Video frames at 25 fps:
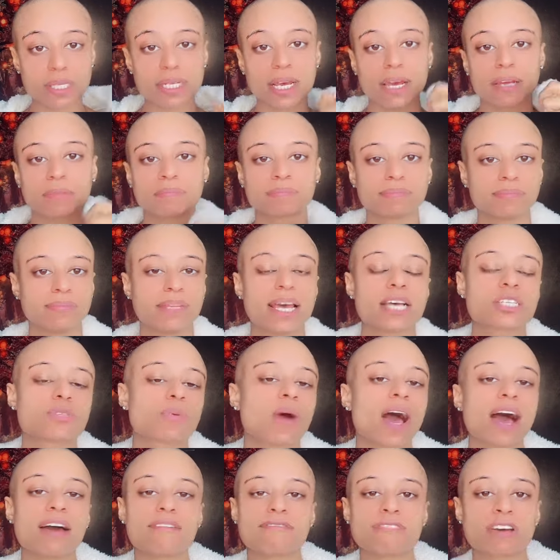so upset.
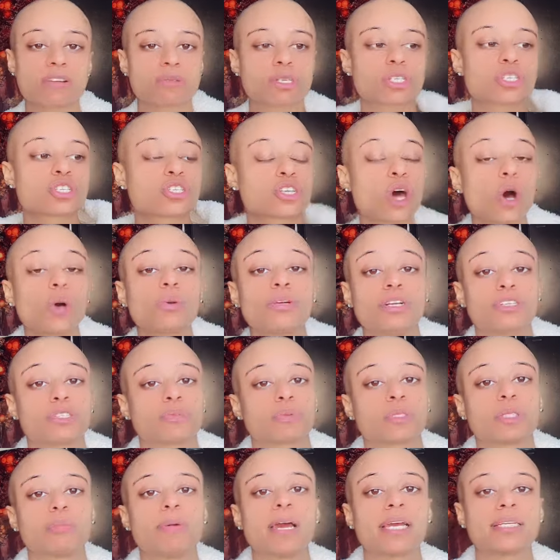That's why I felt so
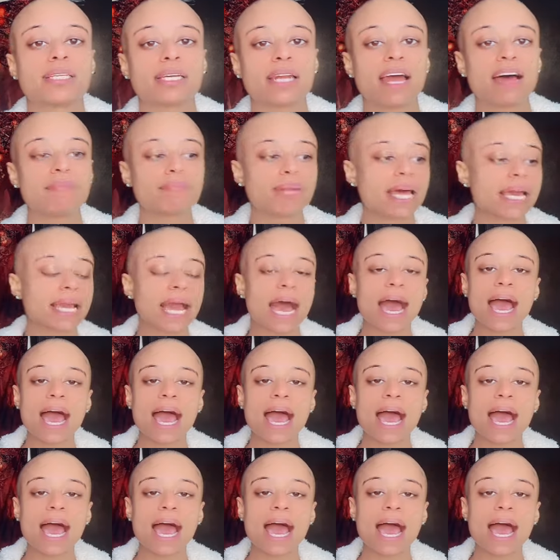disrespected. I'm